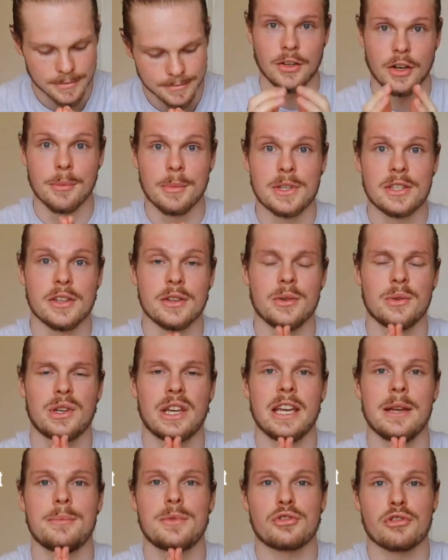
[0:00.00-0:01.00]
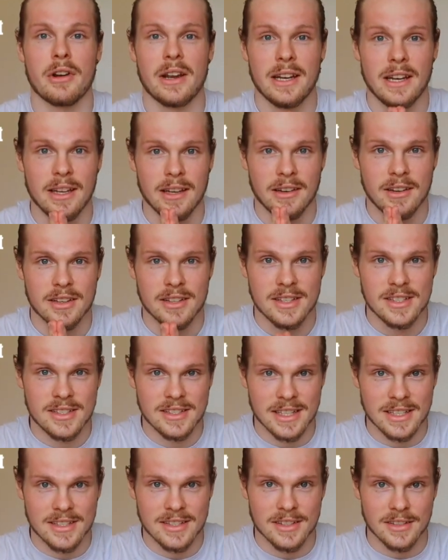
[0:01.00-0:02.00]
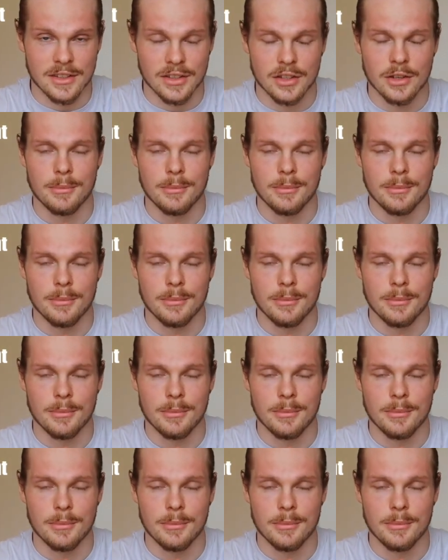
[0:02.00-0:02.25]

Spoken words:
Number two, keep training consistent.